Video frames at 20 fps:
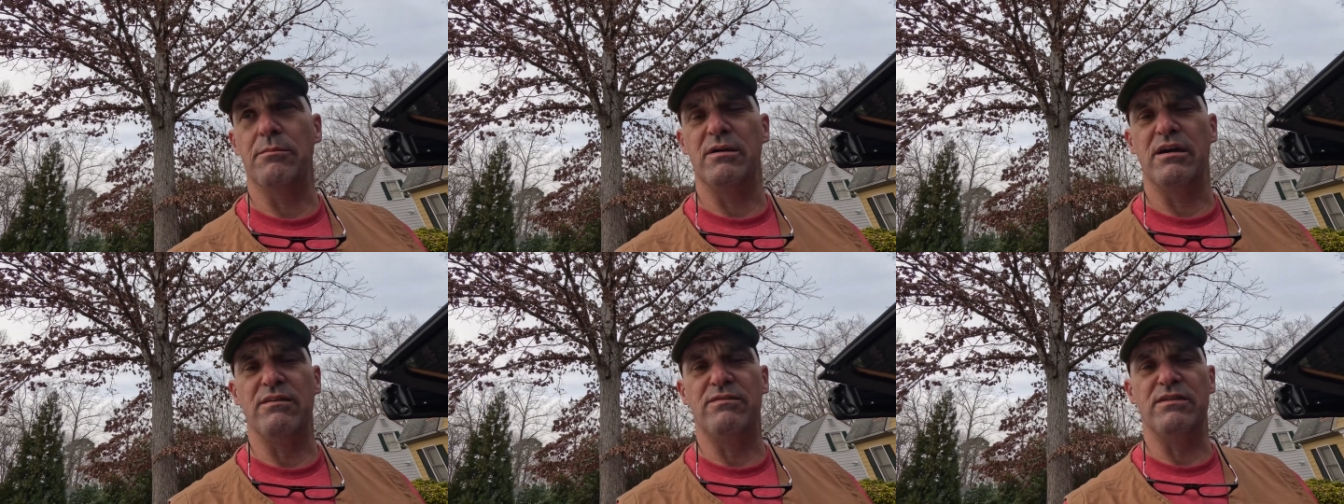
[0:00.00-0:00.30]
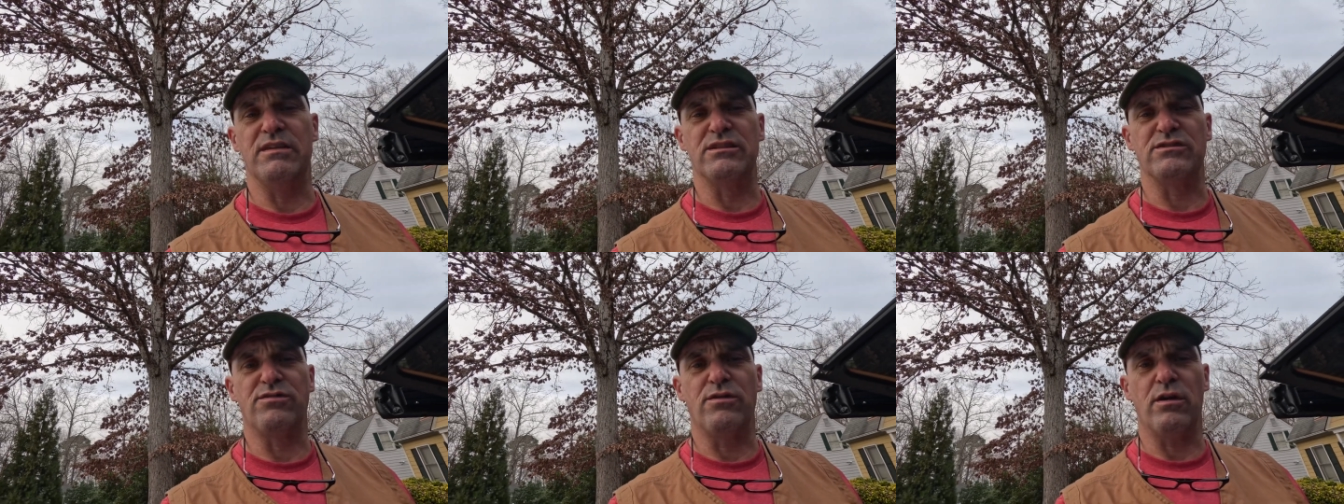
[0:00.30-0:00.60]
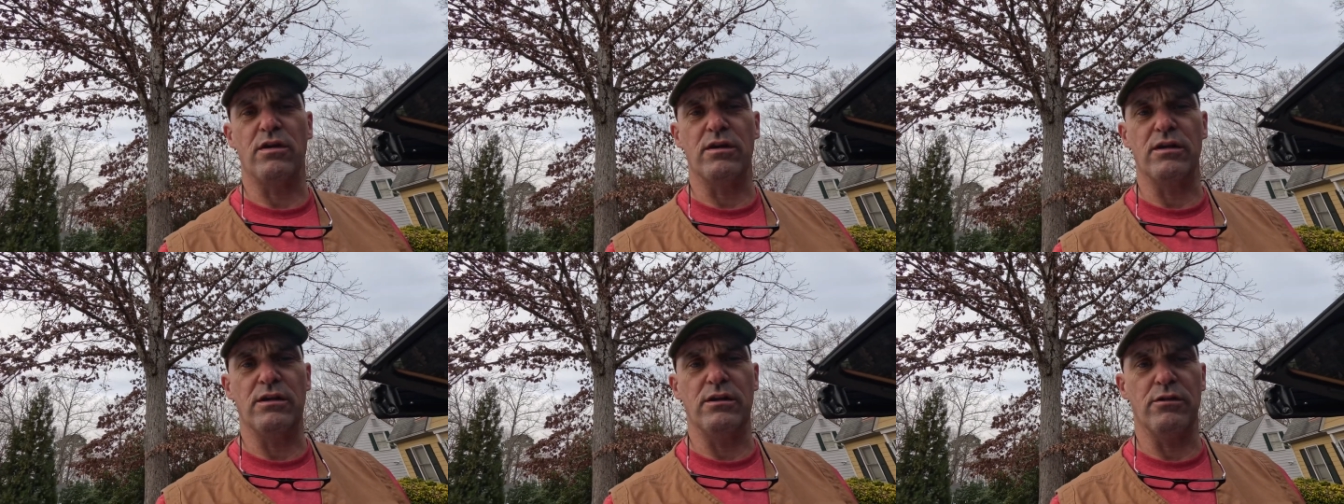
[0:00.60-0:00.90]
if it's
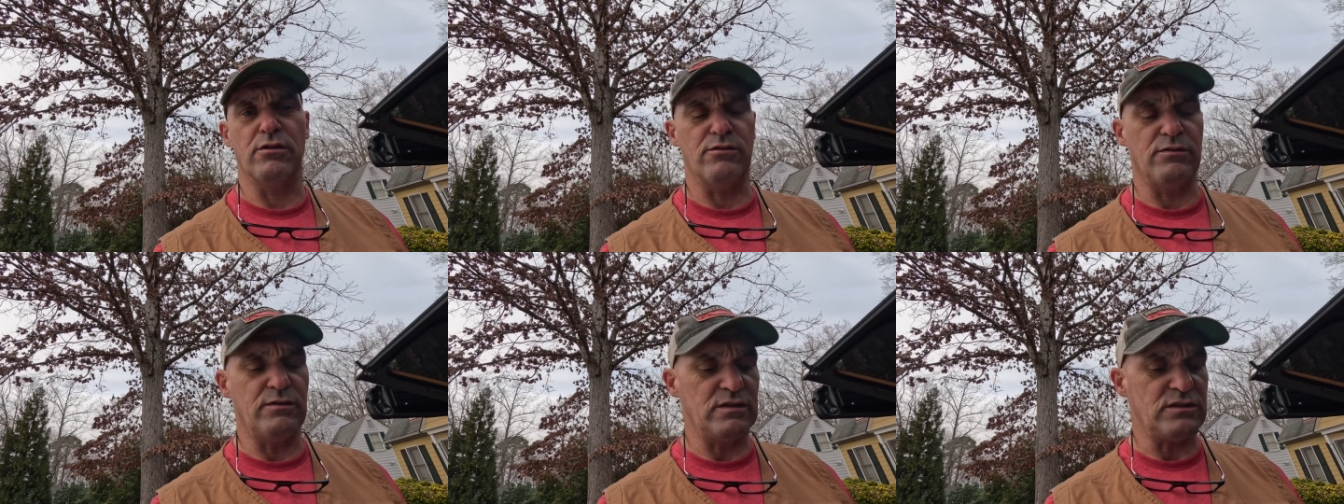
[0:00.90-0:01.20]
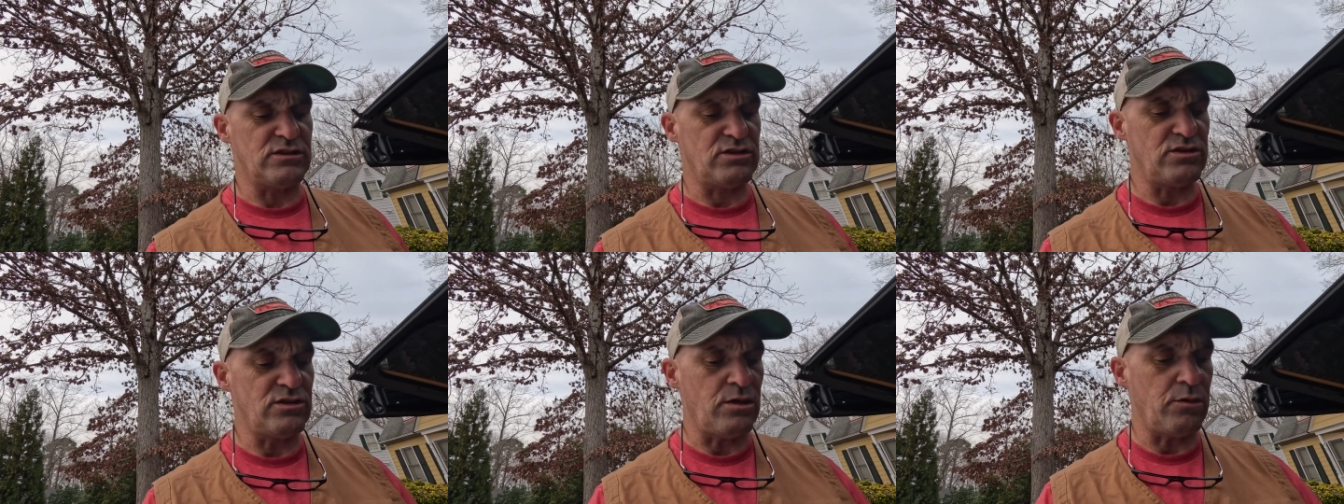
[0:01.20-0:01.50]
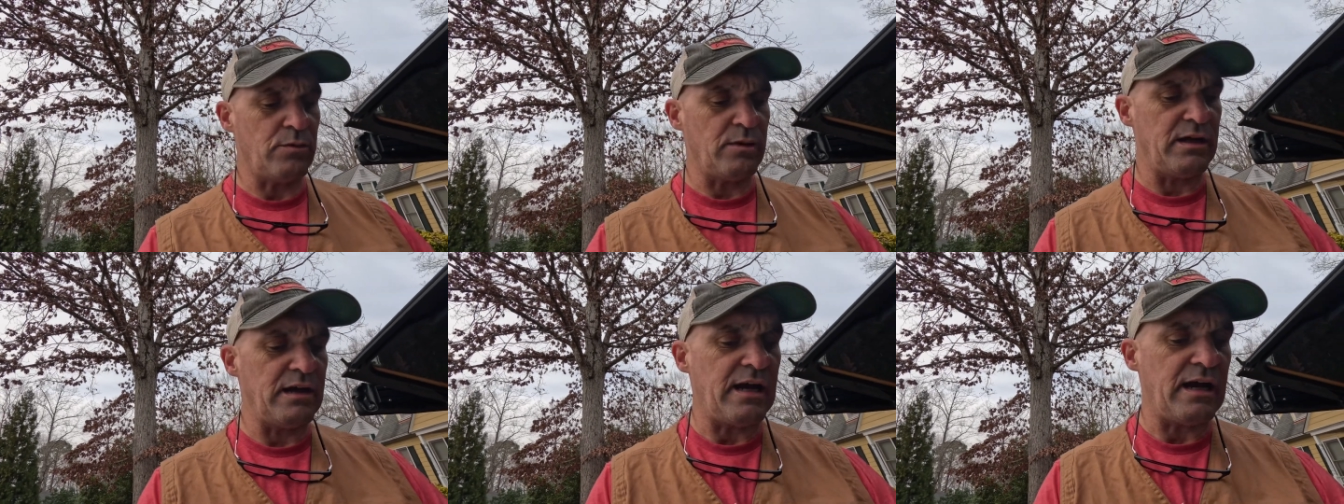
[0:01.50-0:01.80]
foggy or if it's
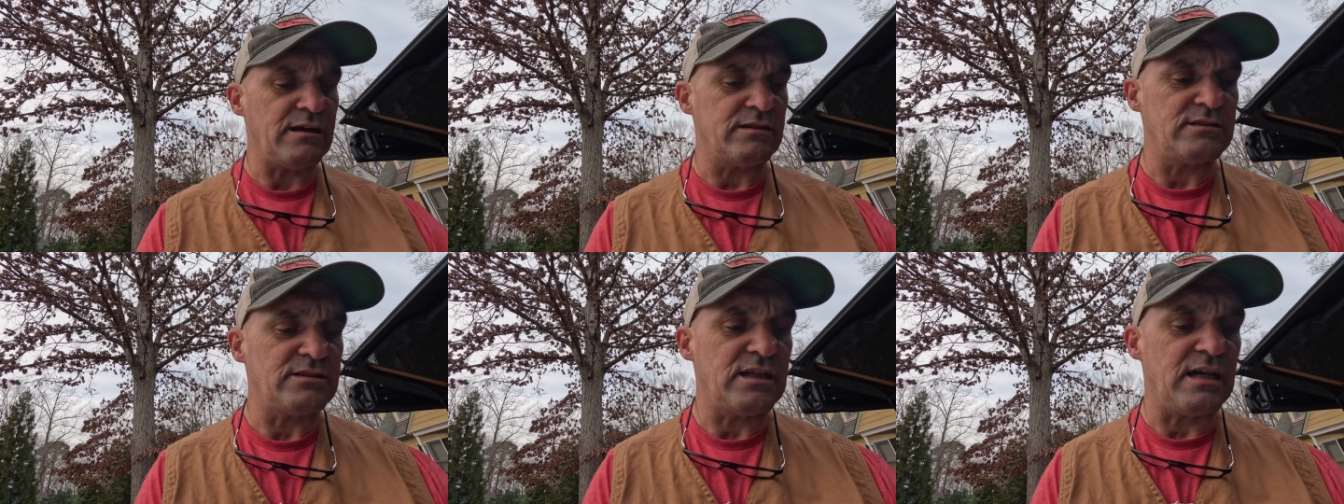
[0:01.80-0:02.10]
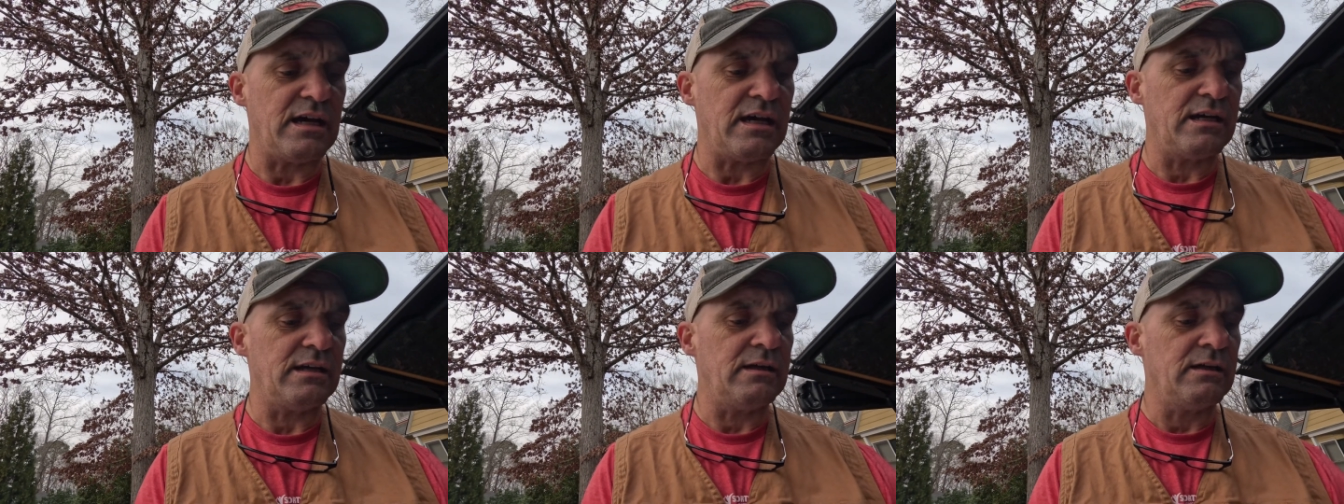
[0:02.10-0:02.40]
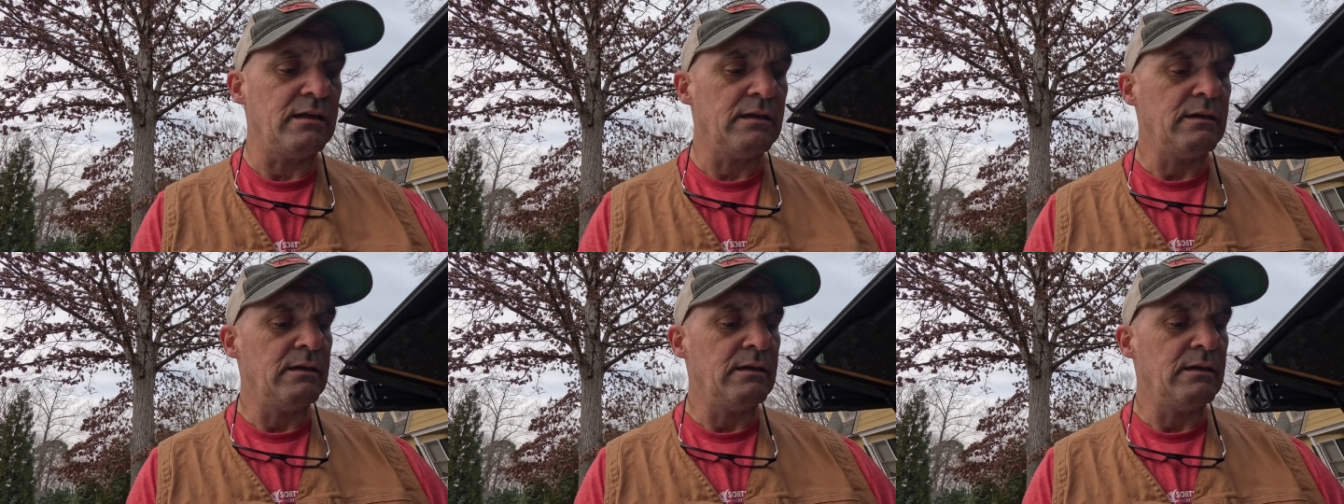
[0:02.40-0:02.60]
snowy outside.